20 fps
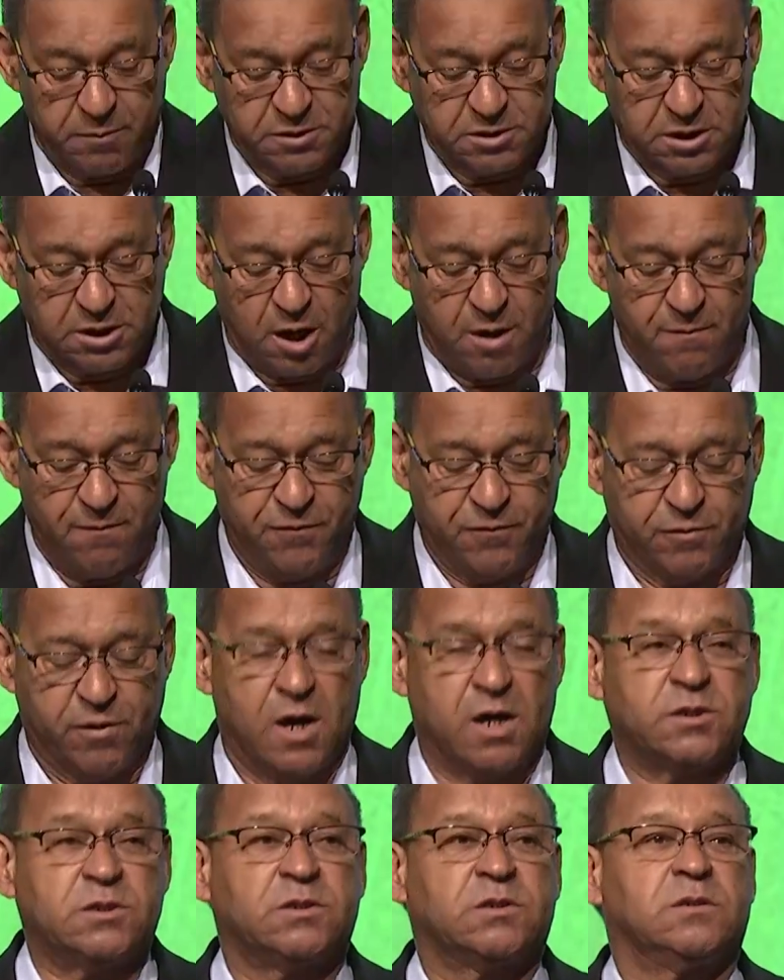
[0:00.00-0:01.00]
has come for
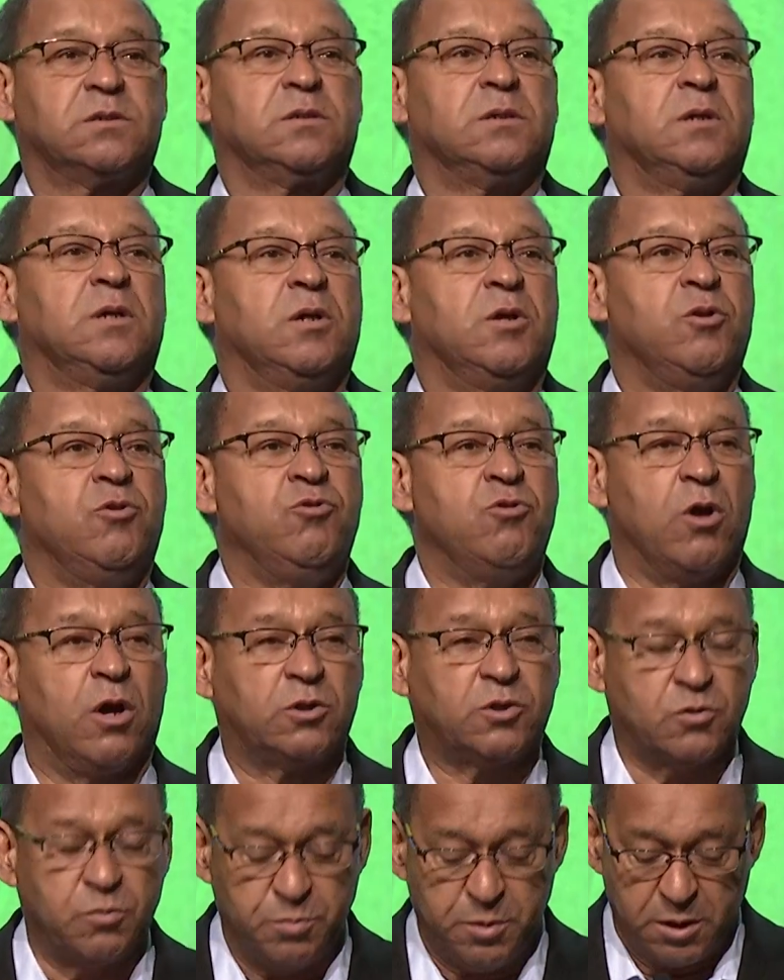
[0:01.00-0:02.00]
us
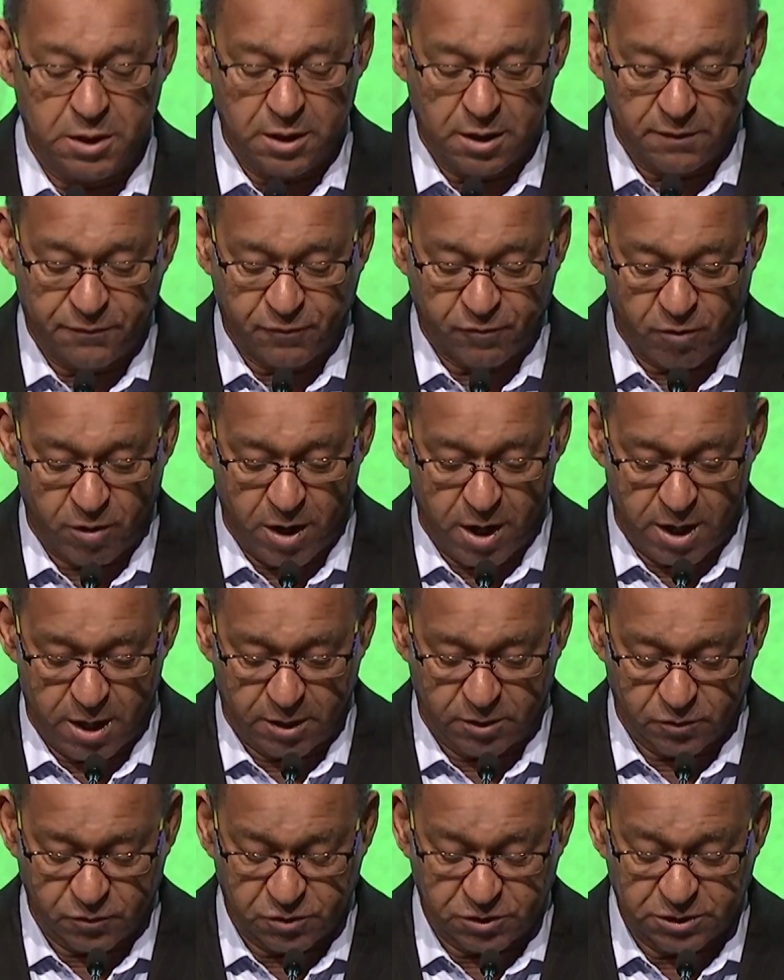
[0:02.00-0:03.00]
not to be
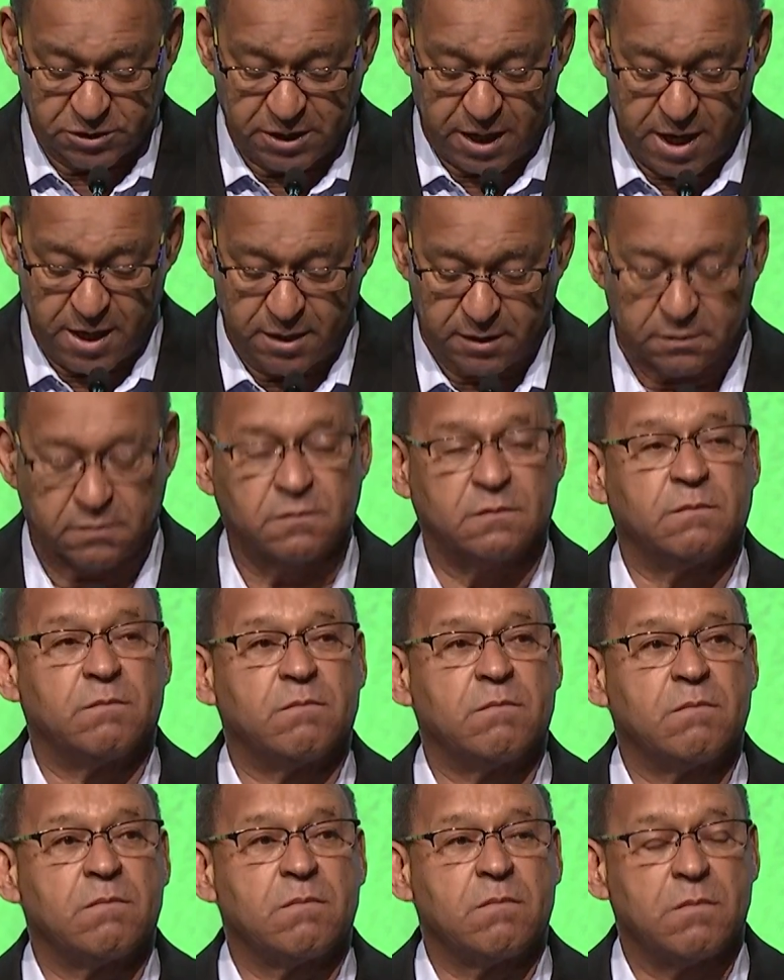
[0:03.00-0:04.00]
afraid to say it.
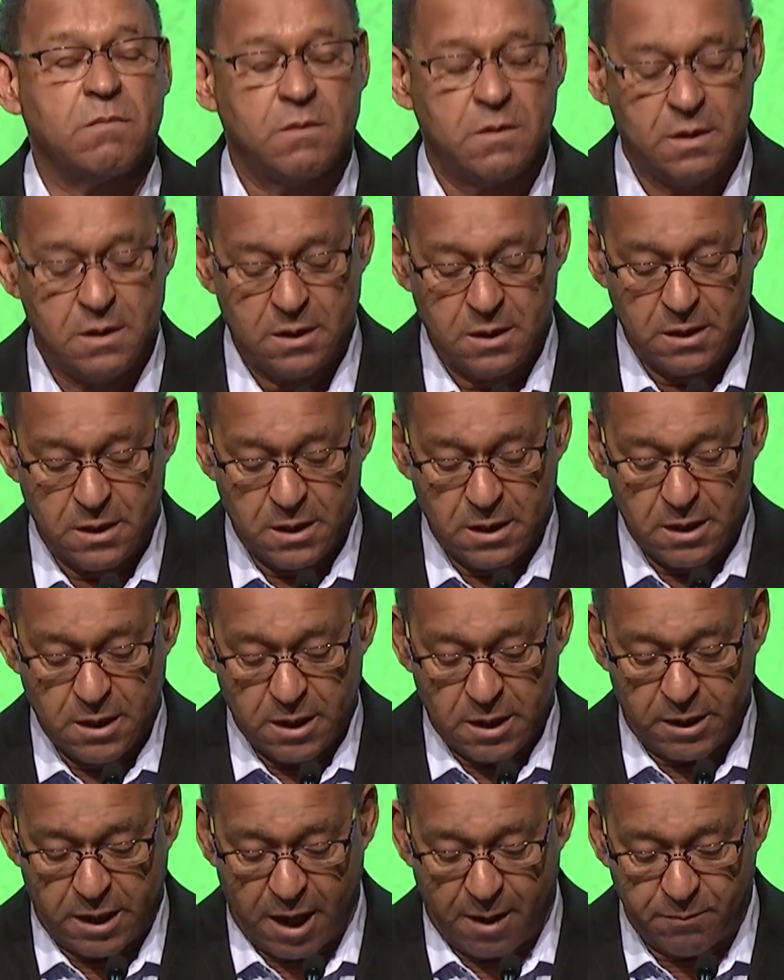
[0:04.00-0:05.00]

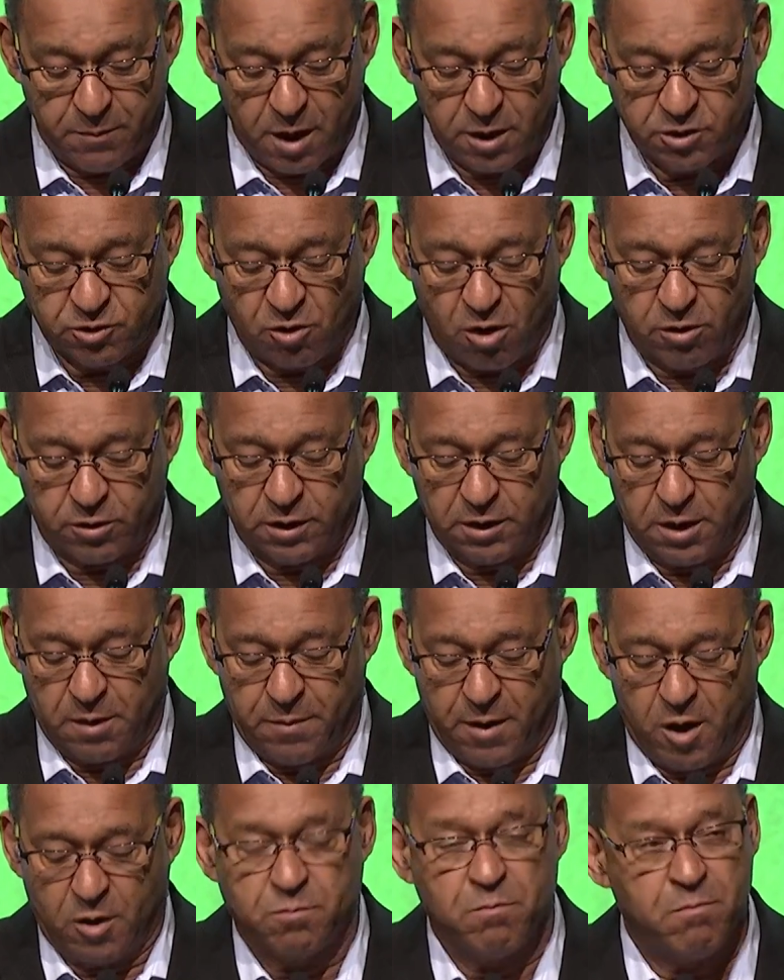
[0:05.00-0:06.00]
And I'm not talking
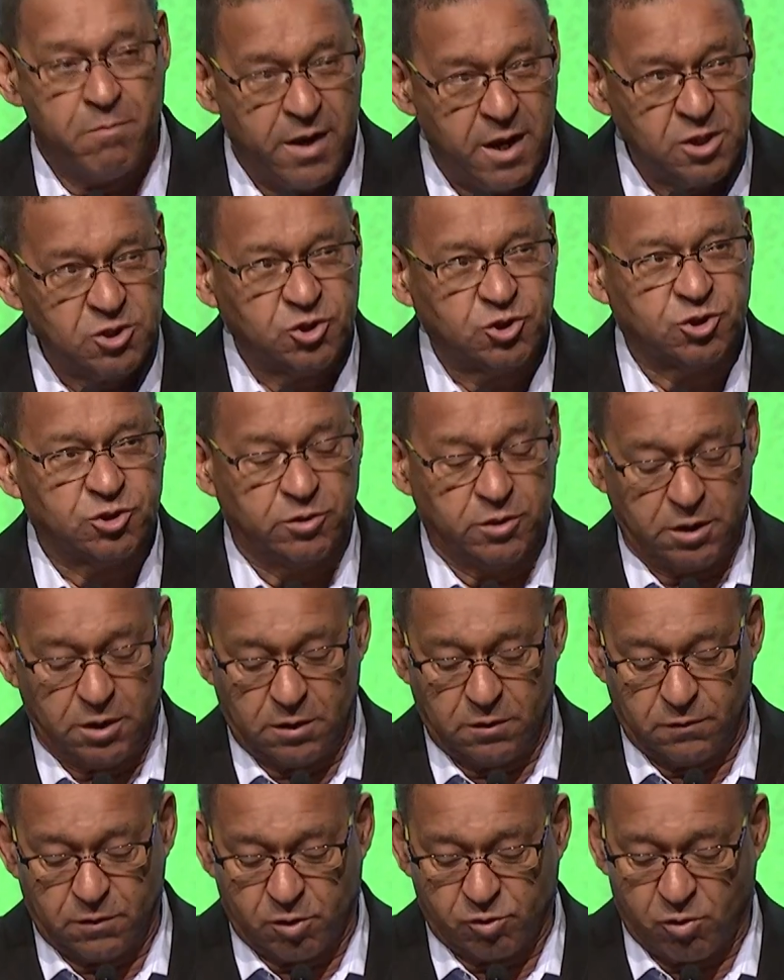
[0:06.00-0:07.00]
about
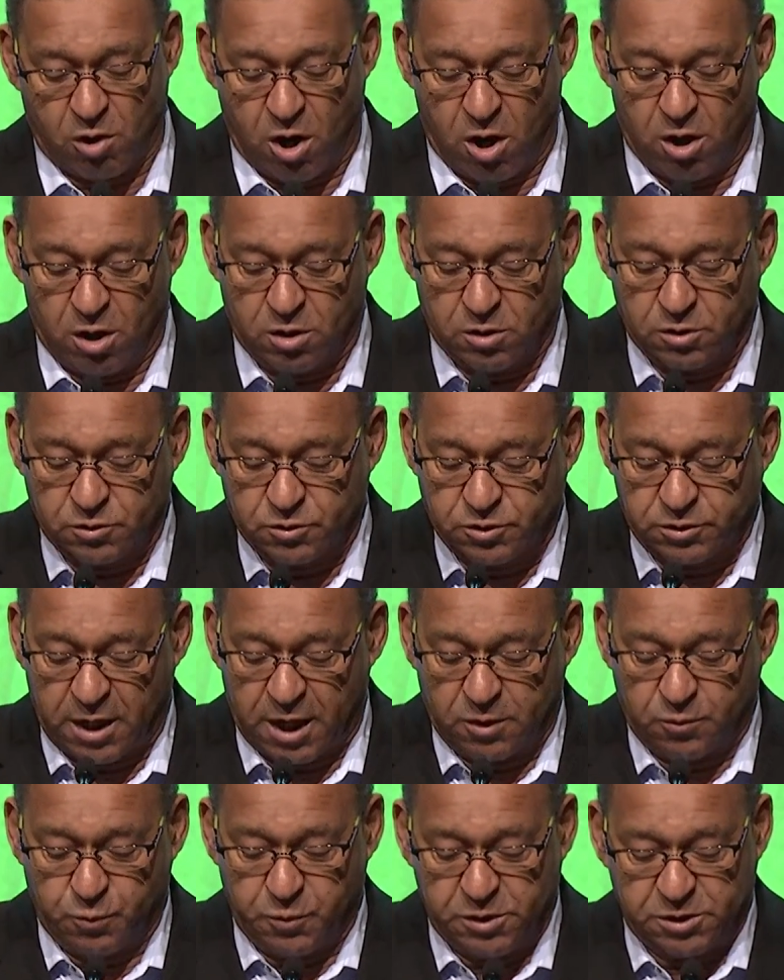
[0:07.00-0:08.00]
mentioning the wrongs
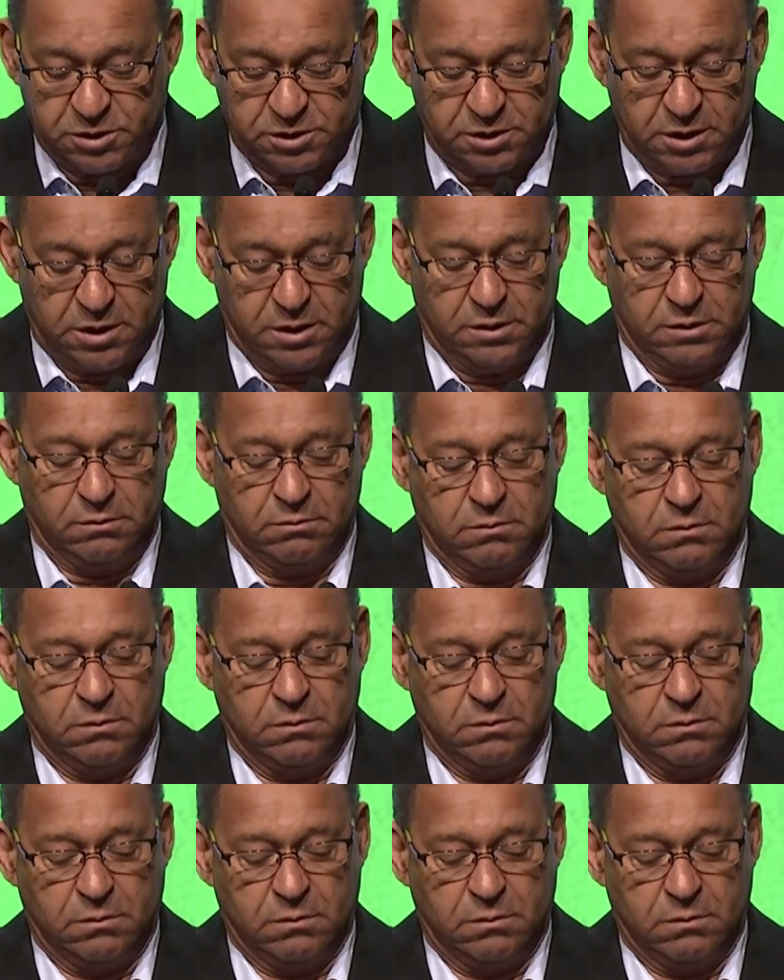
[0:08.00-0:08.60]
that we see.